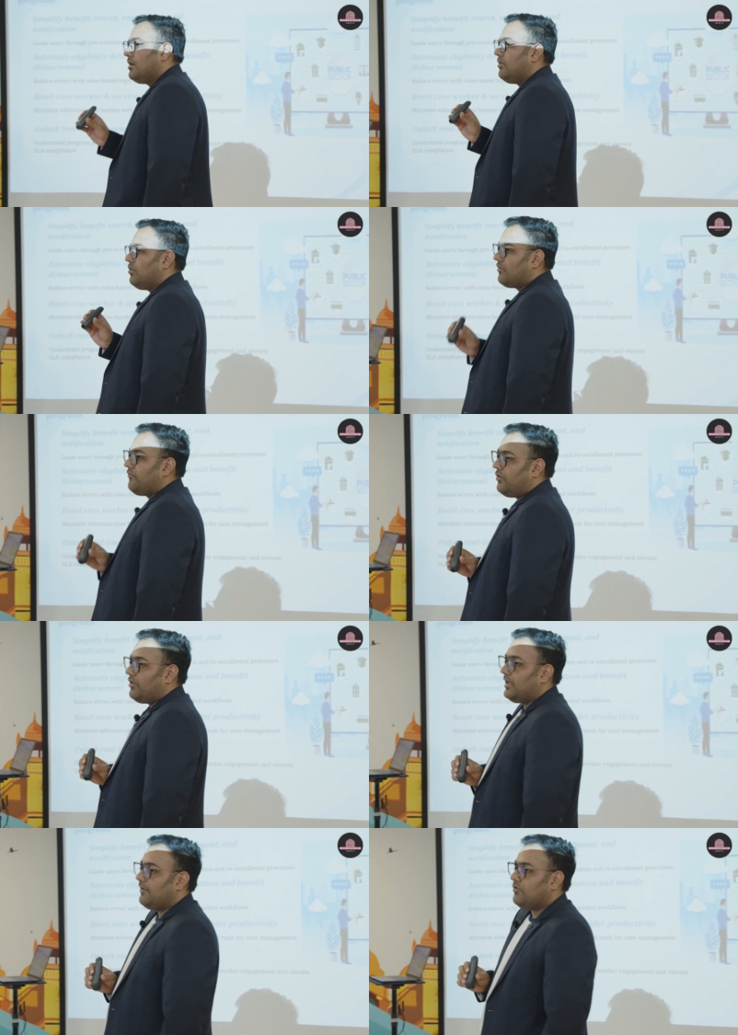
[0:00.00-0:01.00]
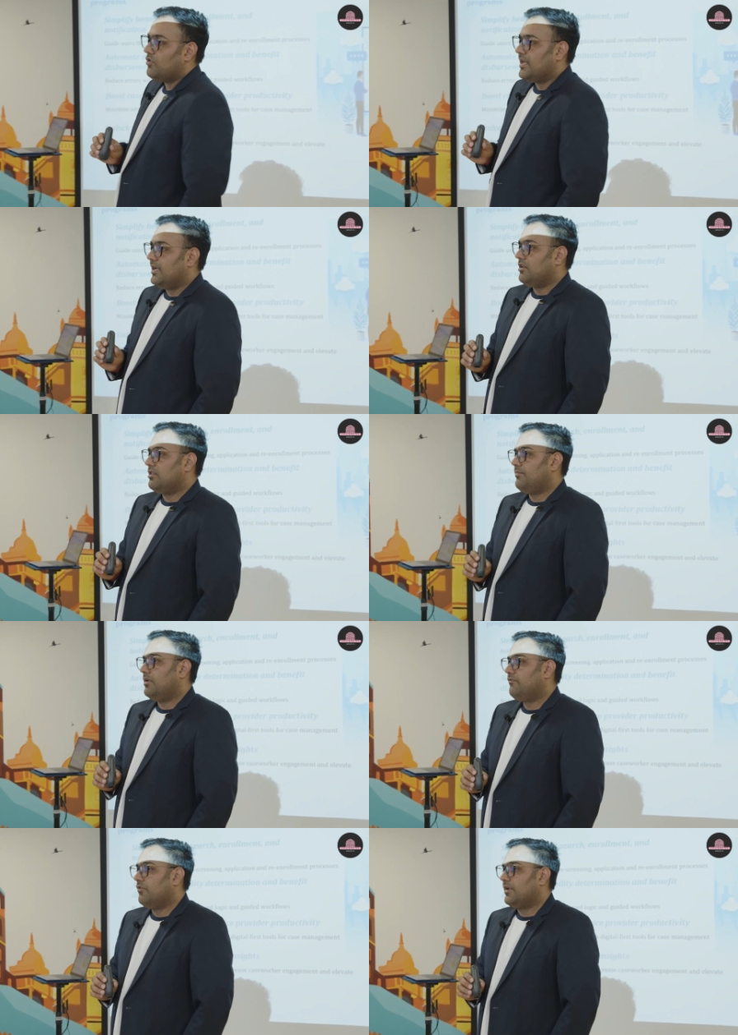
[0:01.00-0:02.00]
look for if you are
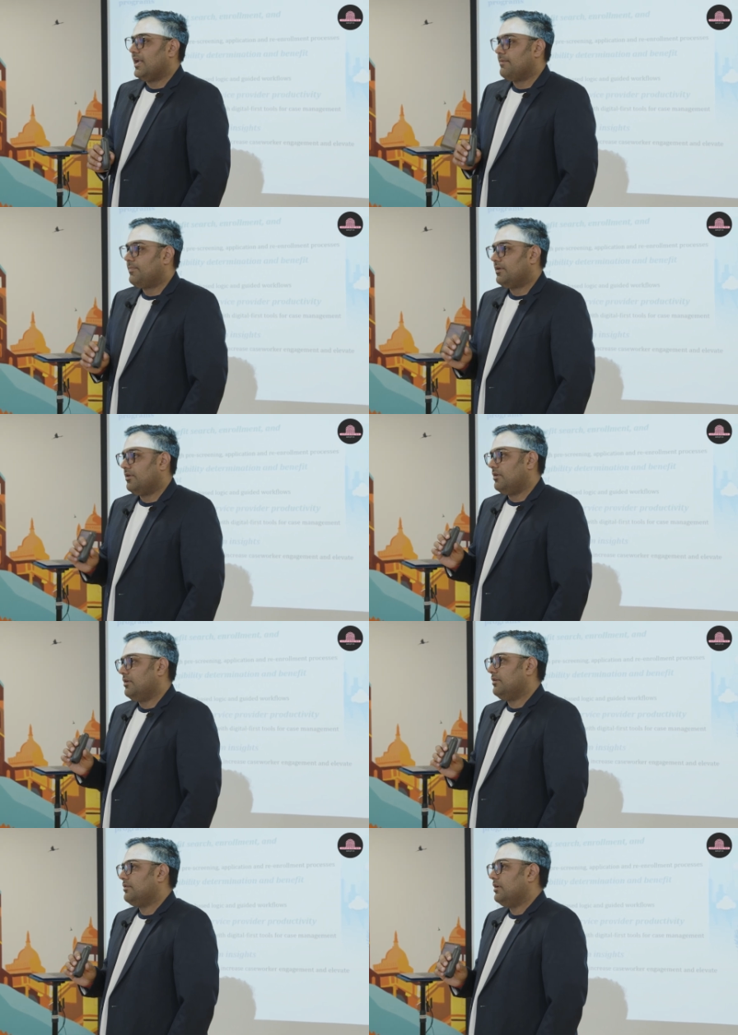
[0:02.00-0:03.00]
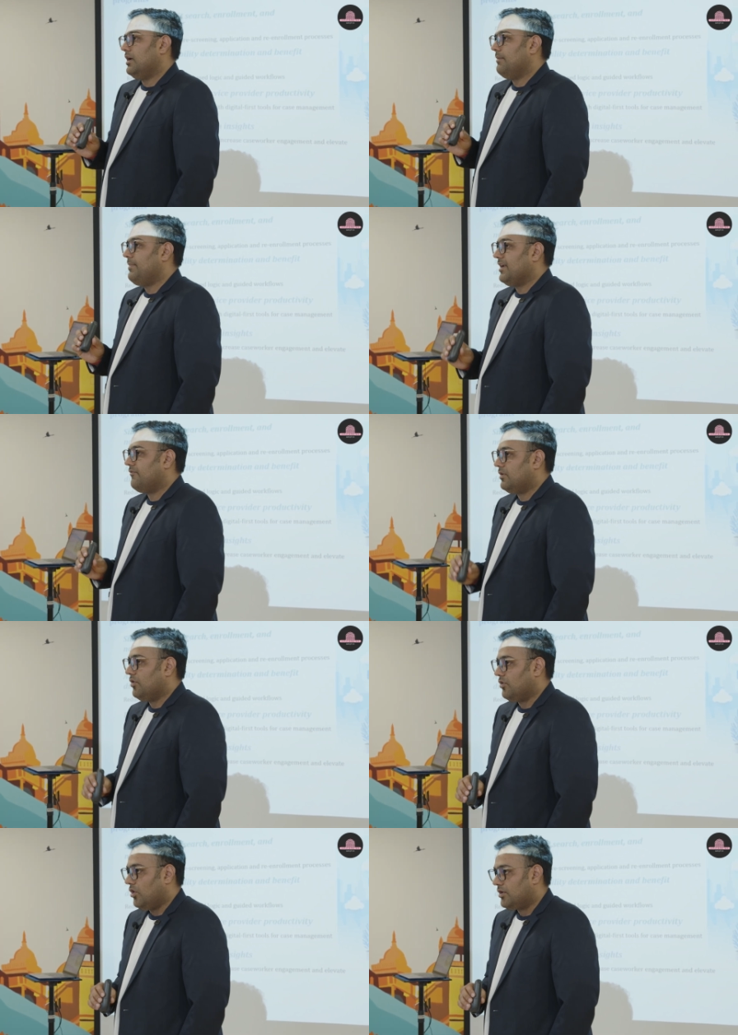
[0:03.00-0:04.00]
eligible for any particular benefit
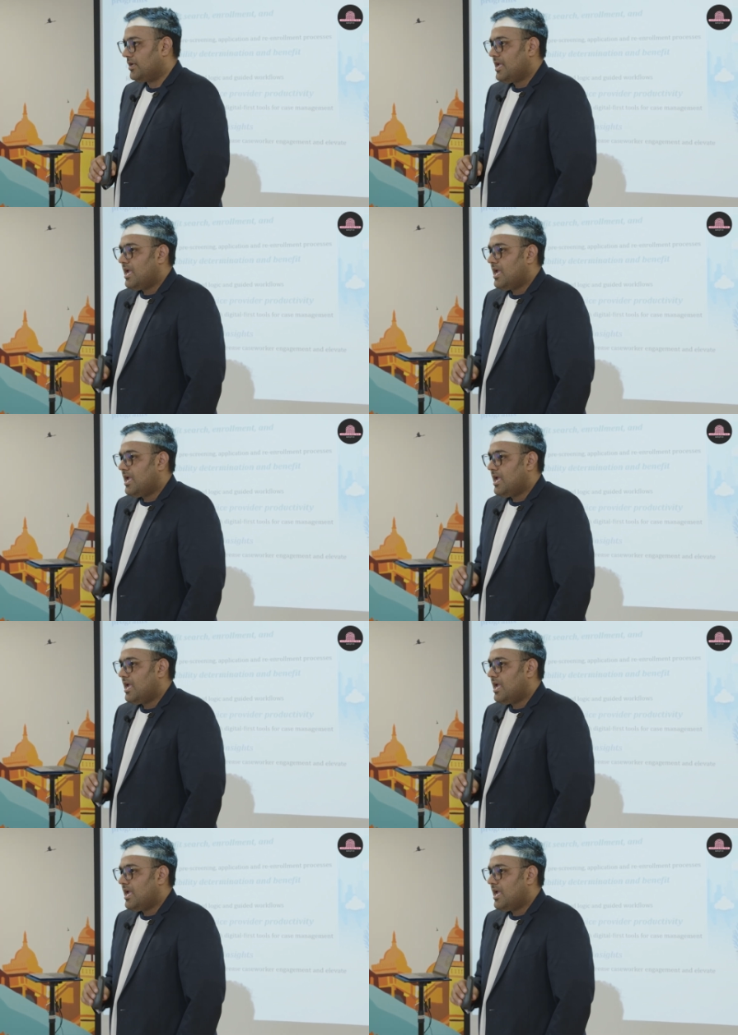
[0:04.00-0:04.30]
or not,